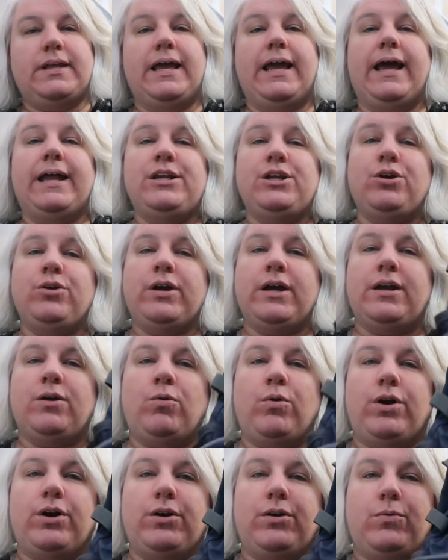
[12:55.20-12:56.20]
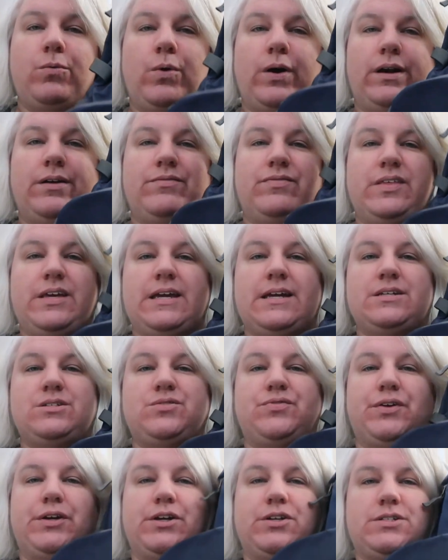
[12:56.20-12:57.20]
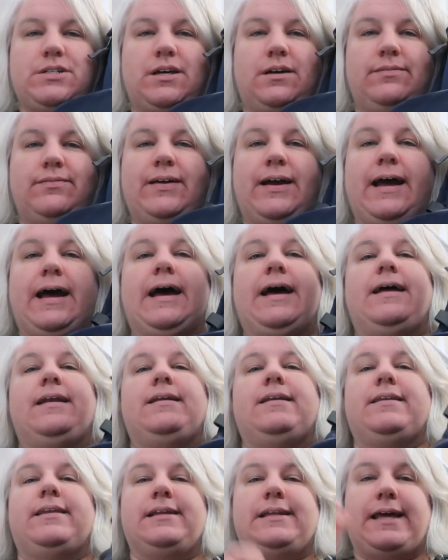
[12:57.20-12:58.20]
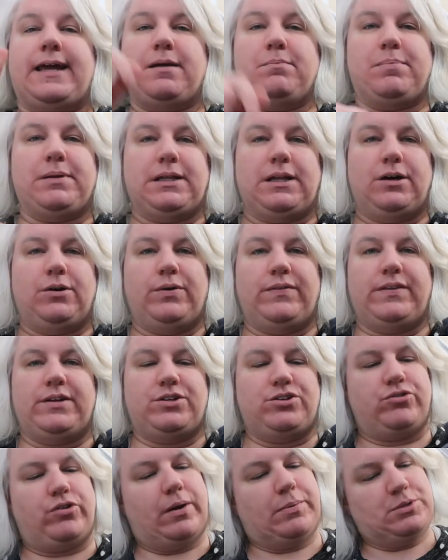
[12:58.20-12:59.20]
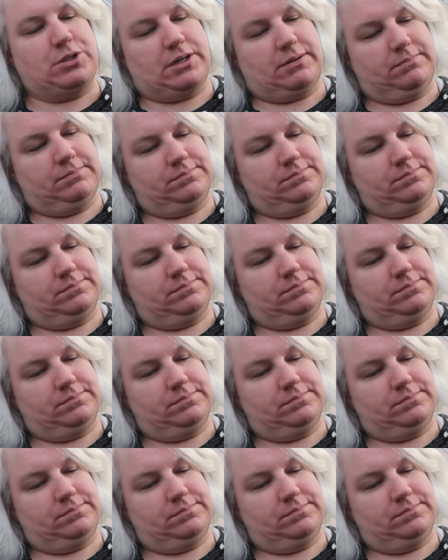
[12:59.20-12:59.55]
And you can order one of these for yourself and the link below in the description.